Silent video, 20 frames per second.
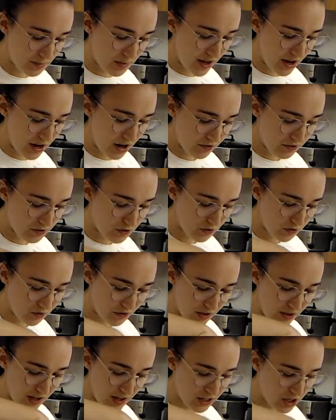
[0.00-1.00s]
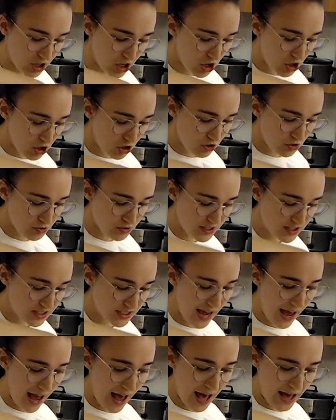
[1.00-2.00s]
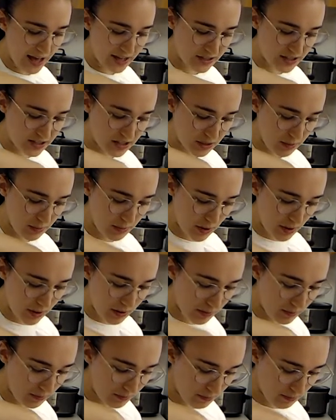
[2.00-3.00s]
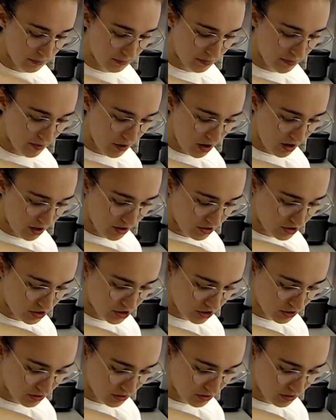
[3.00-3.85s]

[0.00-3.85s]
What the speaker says: there if you feel like you need to add some broth to